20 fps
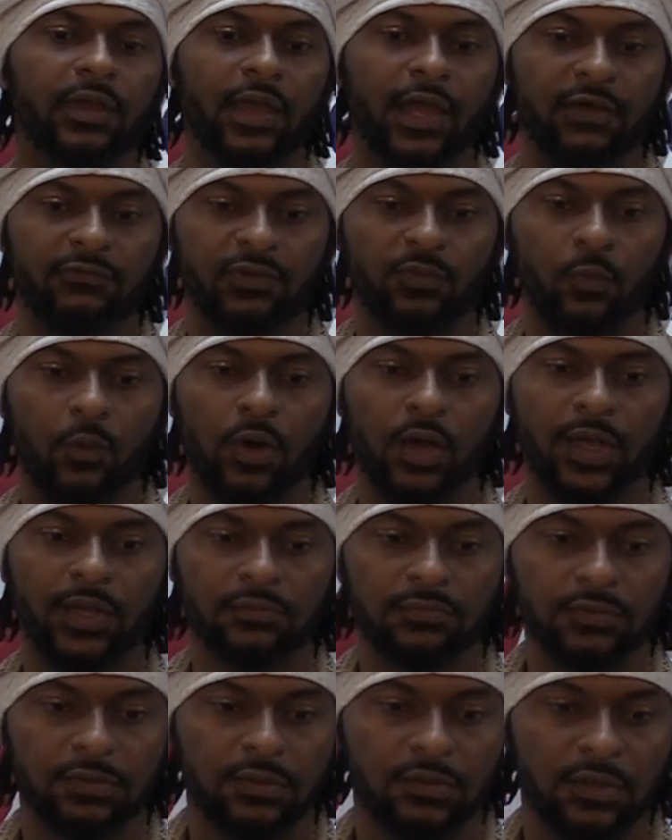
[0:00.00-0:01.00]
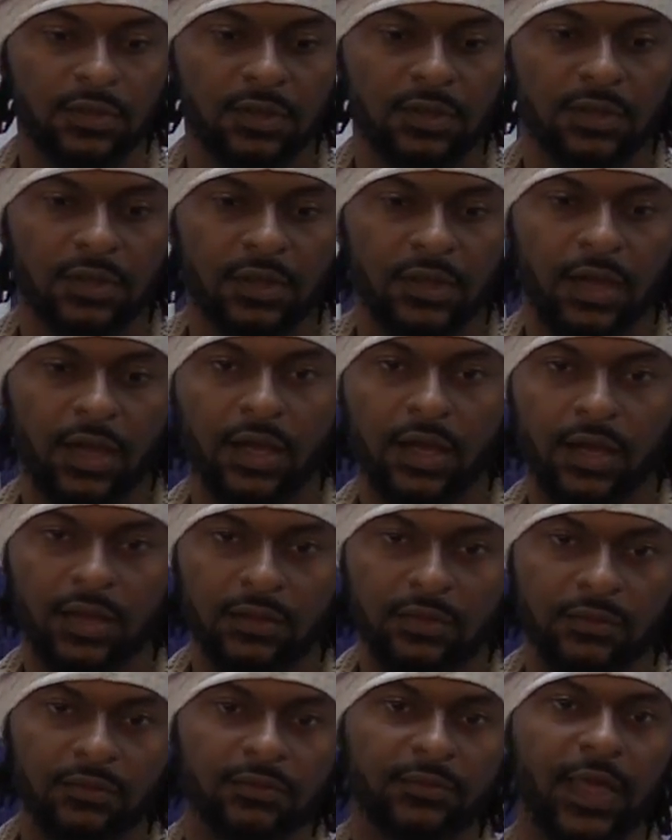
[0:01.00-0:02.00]
everyone
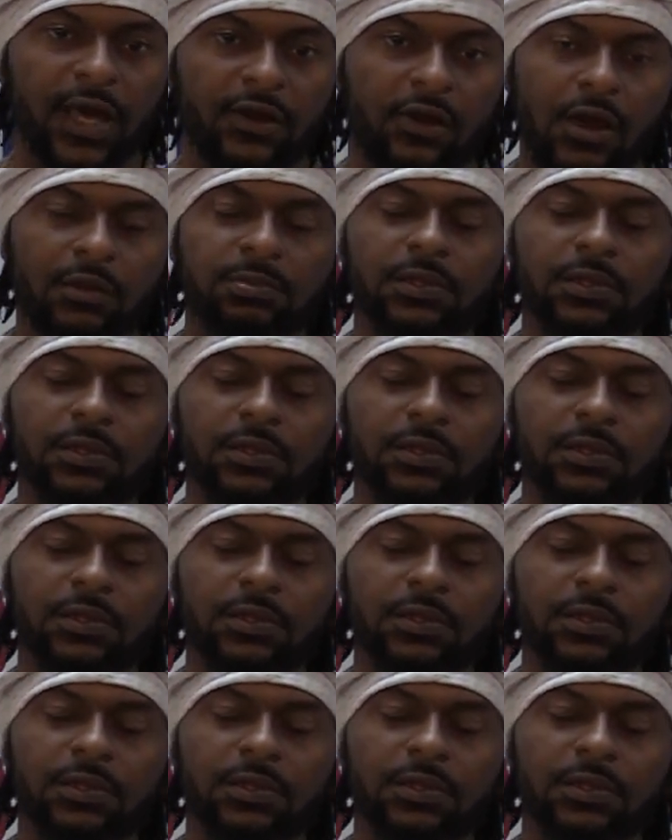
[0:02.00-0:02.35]
that are